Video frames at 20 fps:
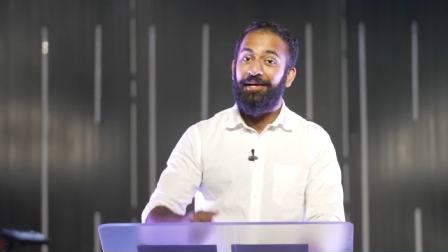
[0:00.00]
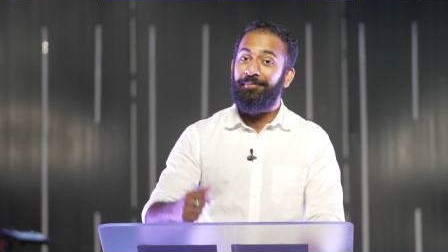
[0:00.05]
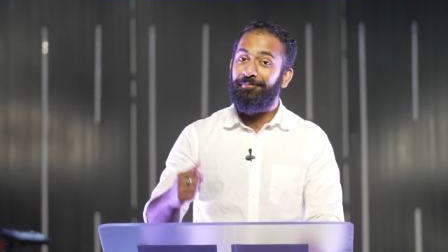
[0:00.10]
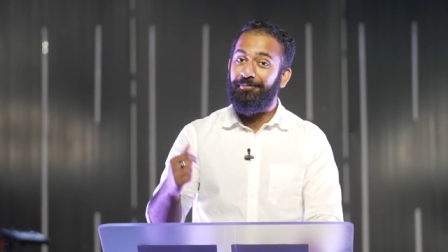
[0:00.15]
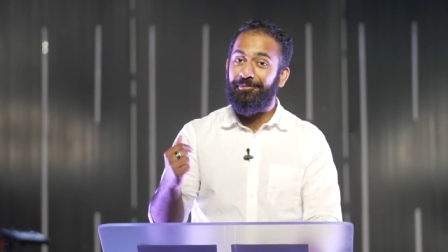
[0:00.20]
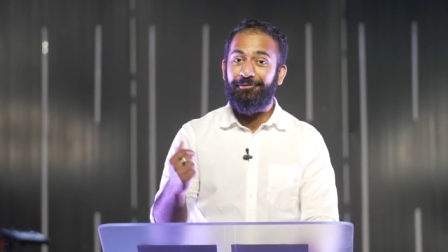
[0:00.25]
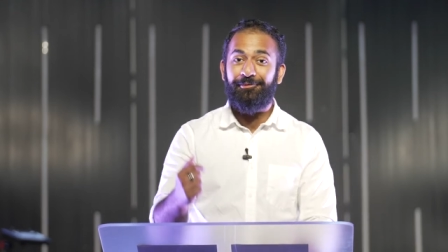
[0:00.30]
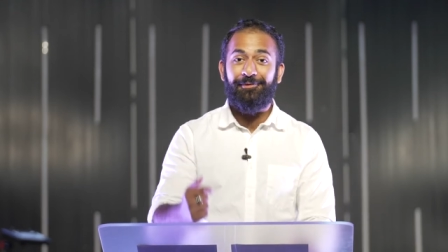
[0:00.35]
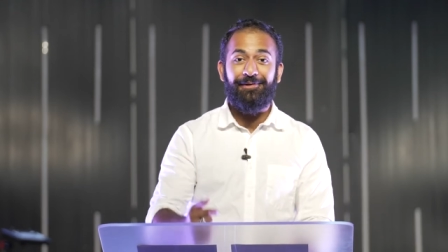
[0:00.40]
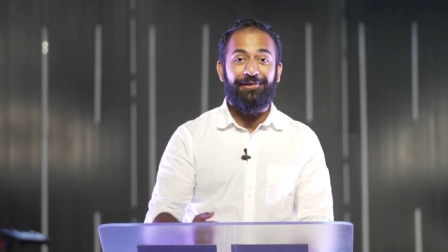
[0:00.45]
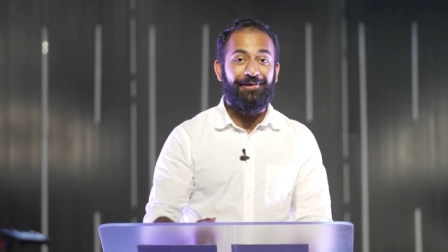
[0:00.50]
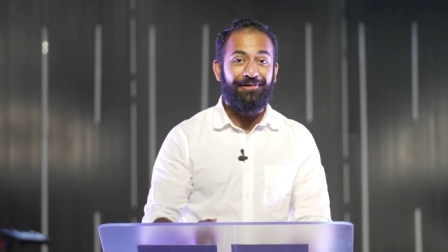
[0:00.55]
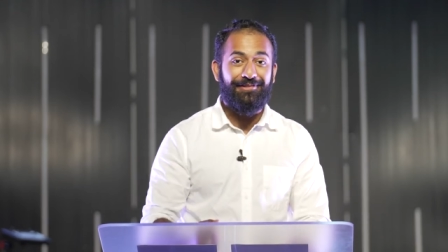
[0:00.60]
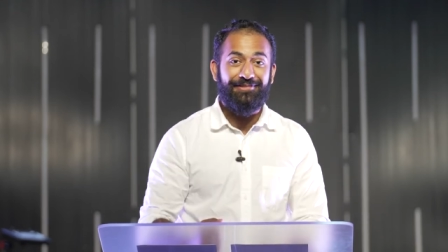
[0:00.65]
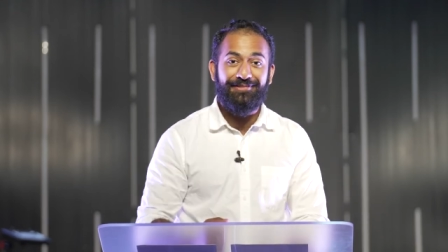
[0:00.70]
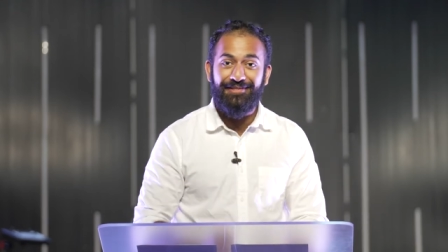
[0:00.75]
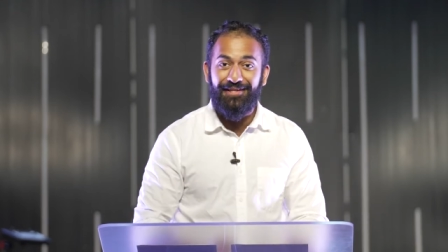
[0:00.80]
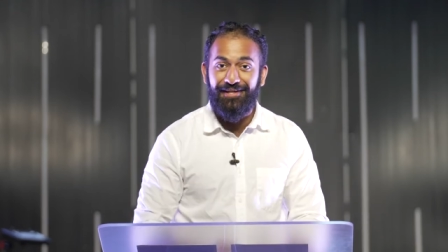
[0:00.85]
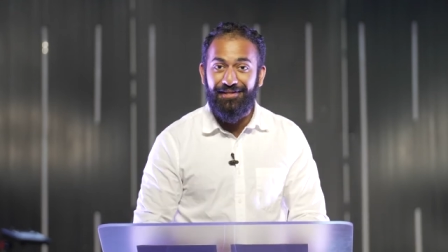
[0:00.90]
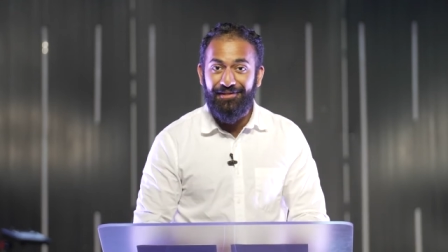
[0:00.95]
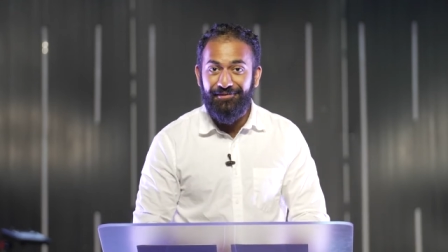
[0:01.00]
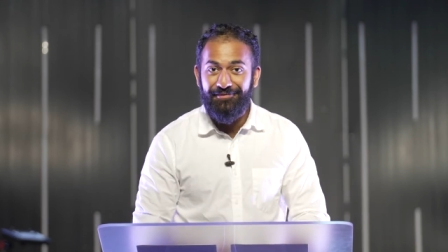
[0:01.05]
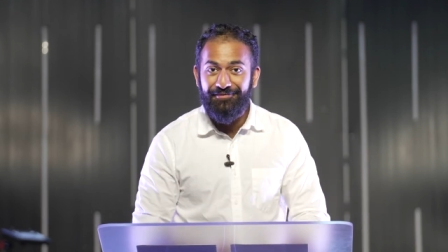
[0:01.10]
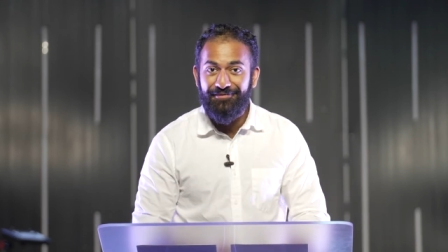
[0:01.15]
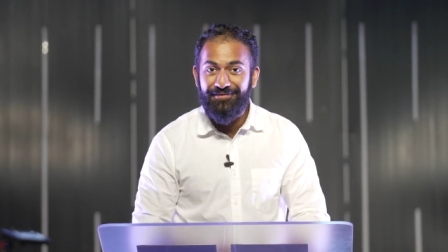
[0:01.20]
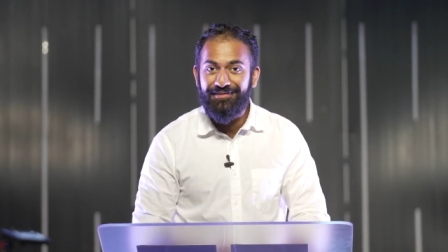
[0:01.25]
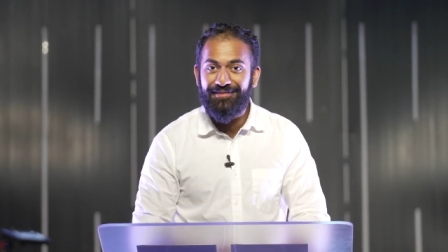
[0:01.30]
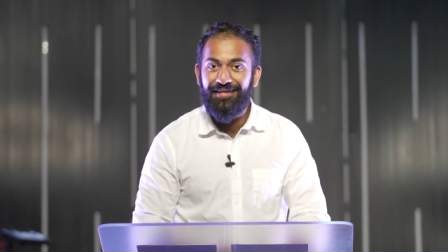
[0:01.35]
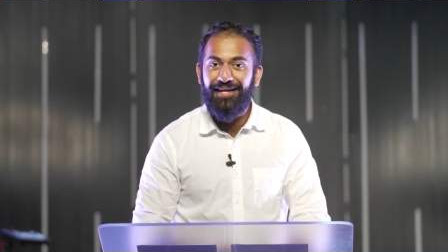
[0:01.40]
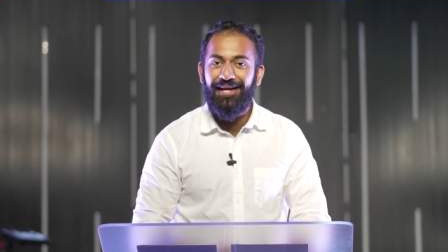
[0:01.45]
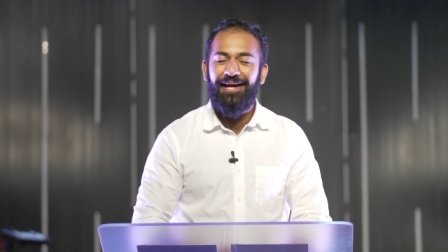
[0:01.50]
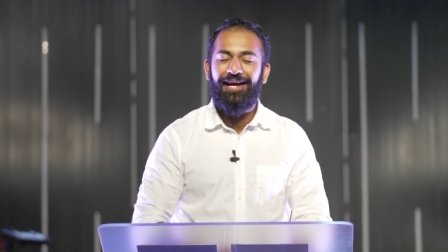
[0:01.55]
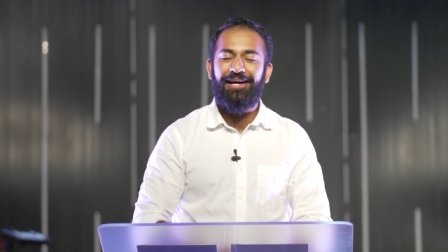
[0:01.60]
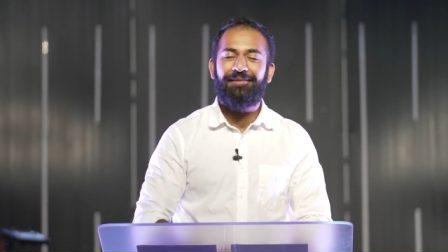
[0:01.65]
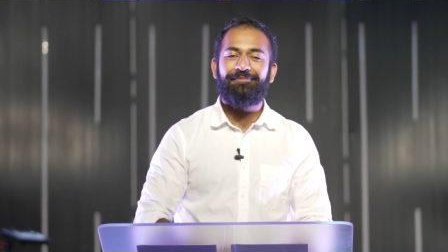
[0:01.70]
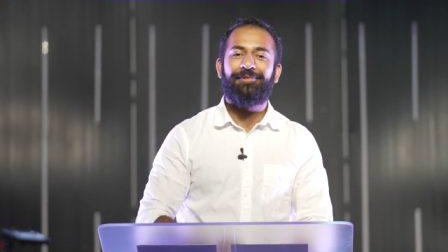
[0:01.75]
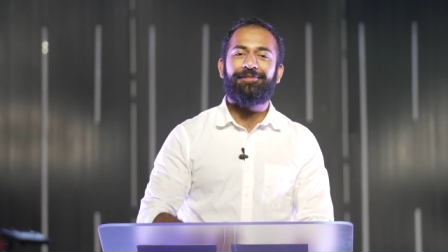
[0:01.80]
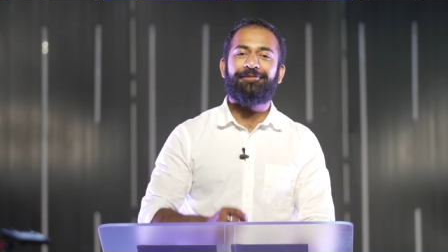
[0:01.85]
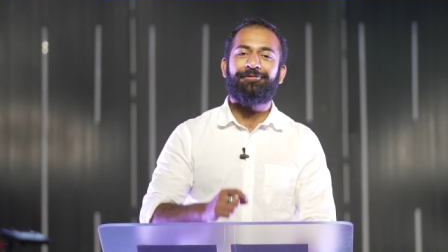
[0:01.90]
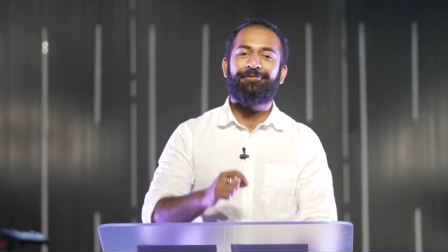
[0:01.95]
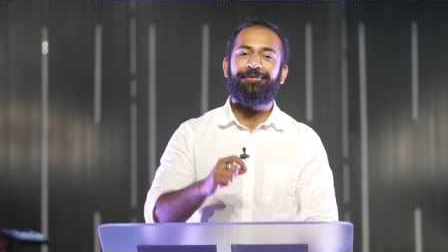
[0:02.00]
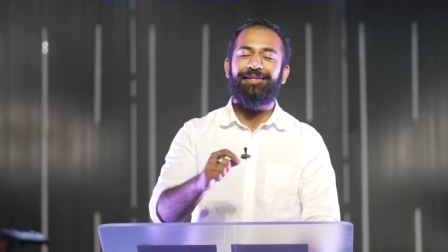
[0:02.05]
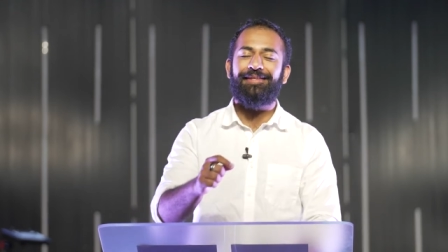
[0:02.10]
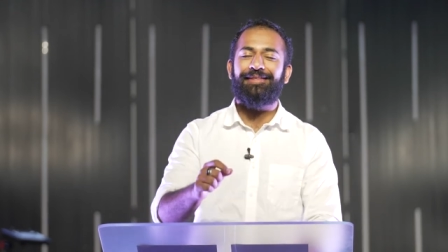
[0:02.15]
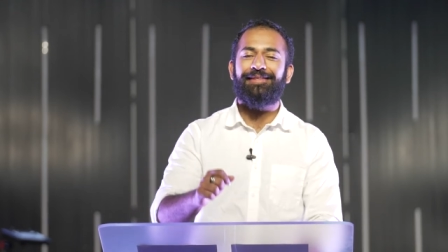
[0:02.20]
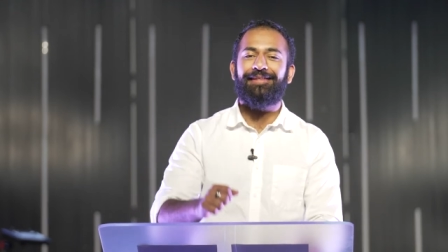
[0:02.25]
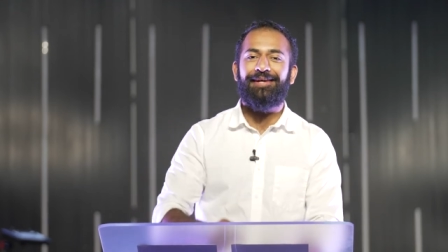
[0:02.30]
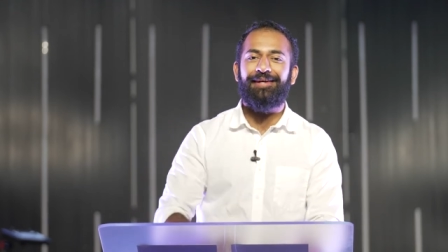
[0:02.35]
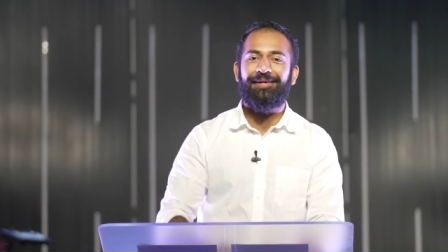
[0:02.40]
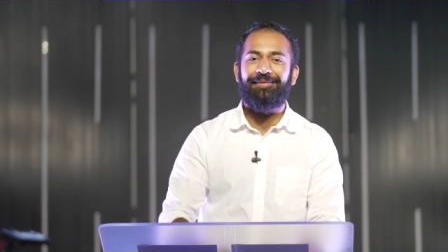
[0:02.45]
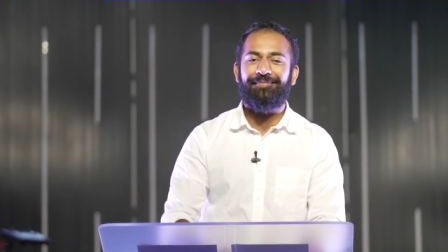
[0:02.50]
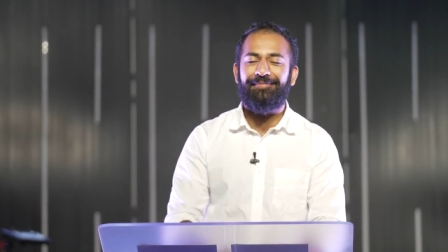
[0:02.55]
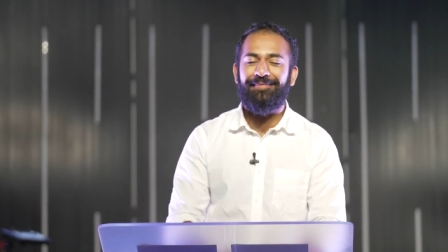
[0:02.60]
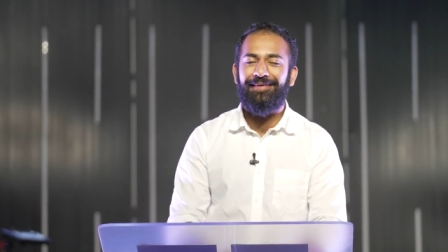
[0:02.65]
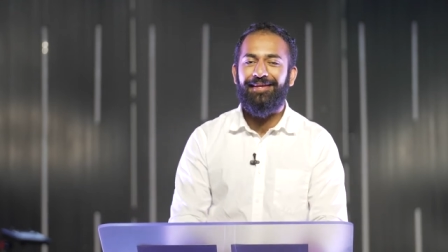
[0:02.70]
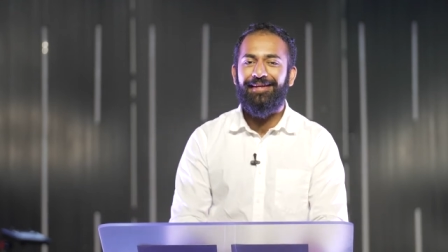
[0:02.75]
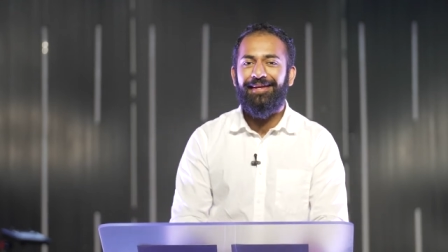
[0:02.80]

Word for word: between ourselves and between them